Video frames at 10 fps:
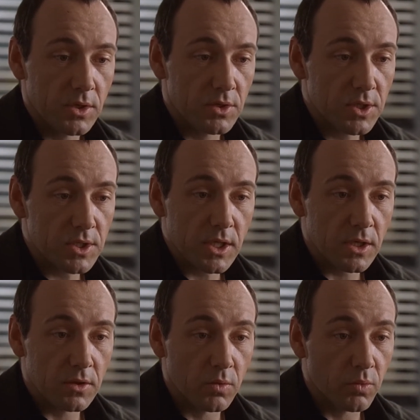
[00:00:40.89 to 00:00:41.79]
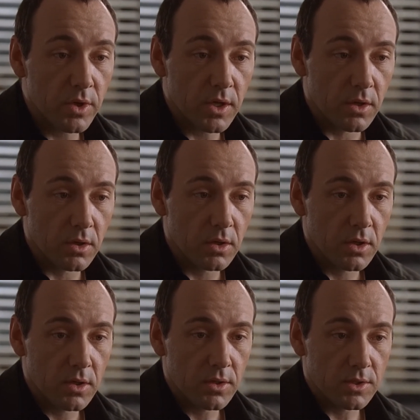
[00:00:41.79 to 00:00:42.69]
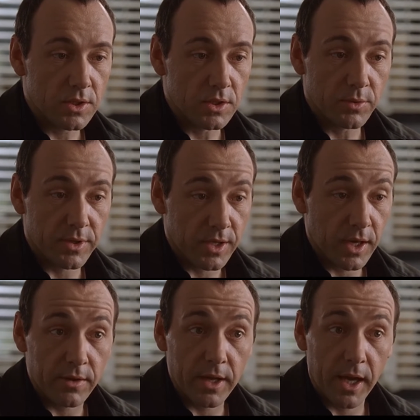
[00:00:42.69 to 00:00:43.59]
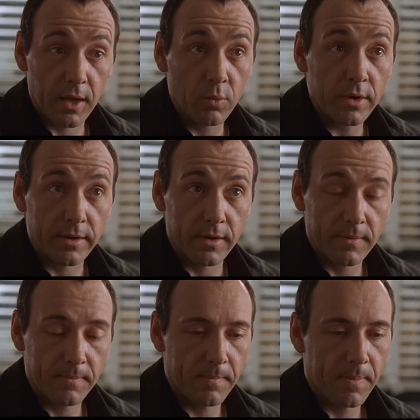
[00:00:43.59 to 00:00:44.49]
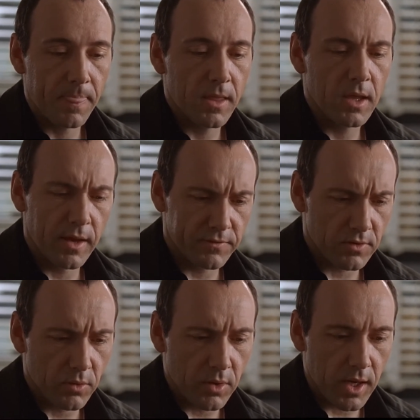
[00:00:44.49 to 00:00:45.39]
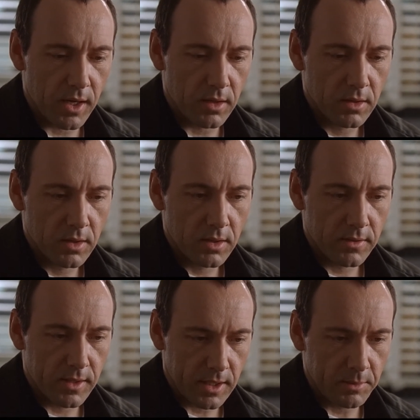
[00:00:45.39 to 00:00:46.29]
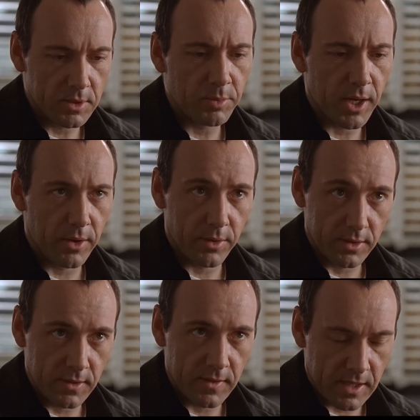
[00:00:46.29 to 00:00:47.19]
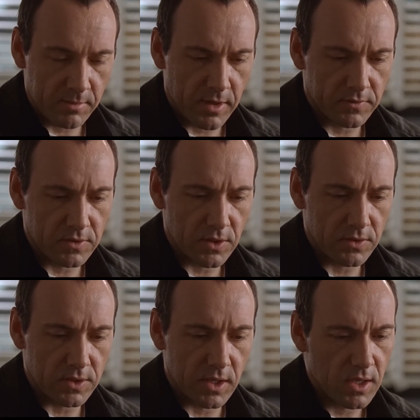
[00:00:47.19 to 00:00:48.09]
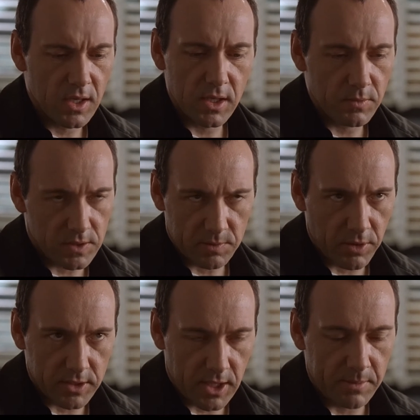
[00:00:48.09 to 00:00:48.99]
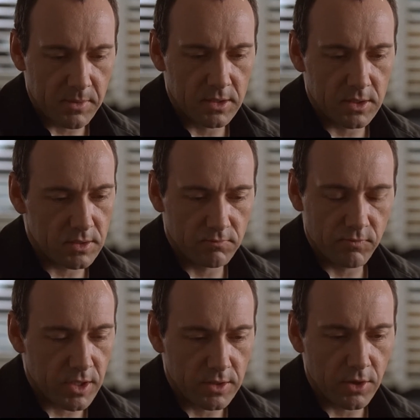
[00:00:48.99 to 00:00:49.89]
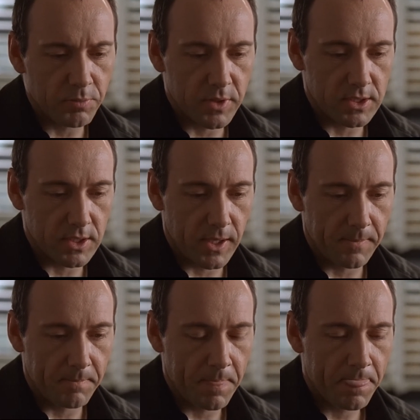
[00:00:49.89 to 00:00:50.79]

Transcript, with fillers: You just needed the will to do what the other guy wouldn't. After a while, they come into power and then they come after Soze. He was small time then, just running dope, they say.